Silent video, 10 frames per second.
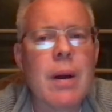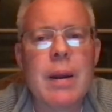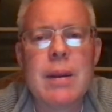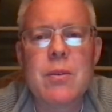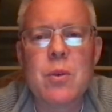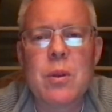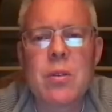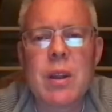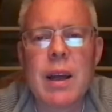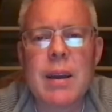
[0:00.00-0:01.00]
All right, let's do
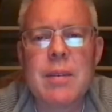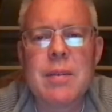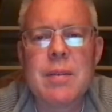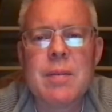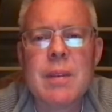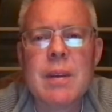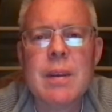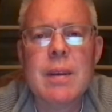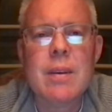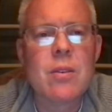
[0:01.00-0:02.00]
this live.
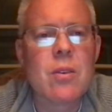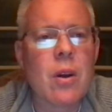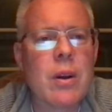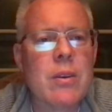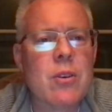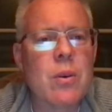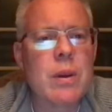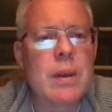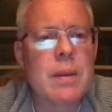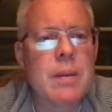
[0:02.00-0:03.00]
Sorry,
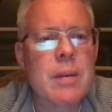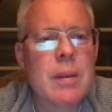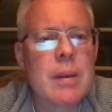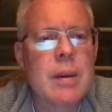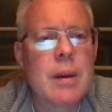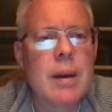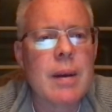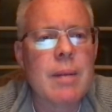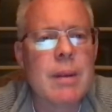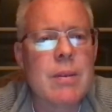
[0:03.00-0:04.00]
Joey.
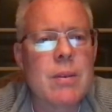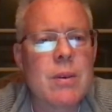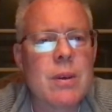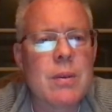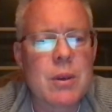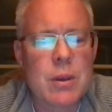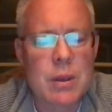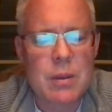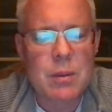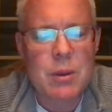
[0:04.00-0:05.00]
We're
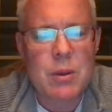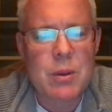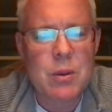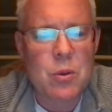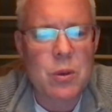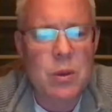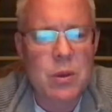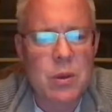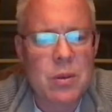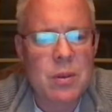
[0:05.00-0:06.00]
going to do
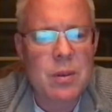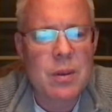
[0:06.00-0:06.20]
this.